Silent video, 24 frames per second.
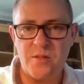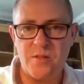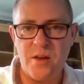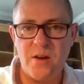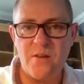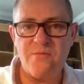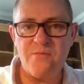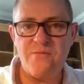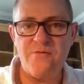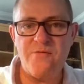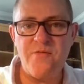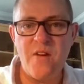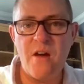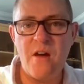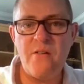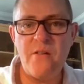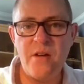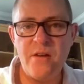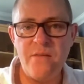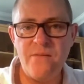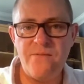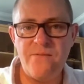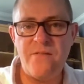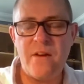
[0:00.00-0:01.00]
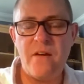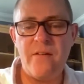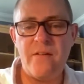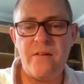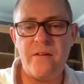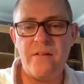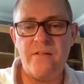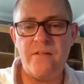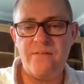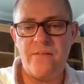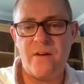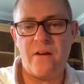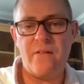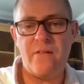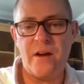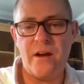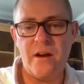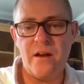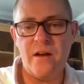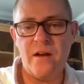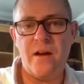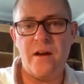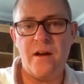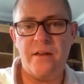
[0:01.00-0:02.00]
They are very, very, very
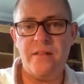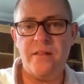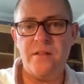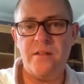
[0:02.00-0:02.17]
live